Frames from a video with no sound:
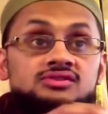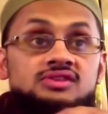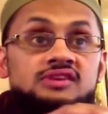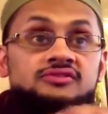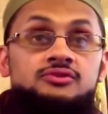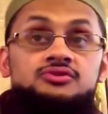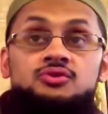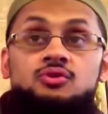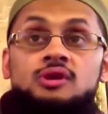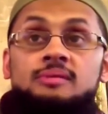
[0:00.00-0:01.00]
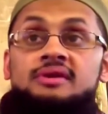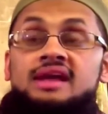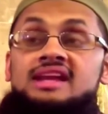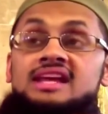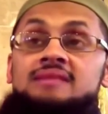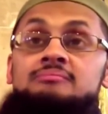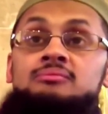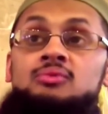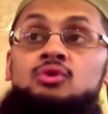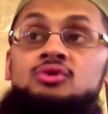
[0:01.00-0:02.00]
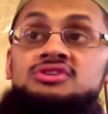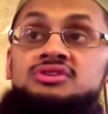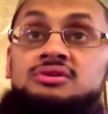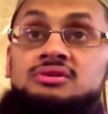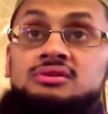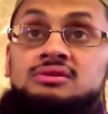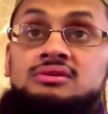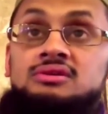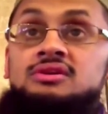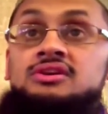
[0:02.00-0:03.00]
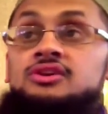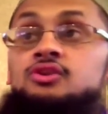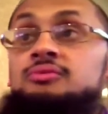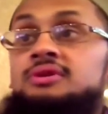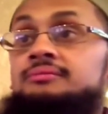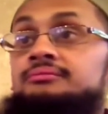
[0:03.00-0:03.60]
If you talk about an immortal human,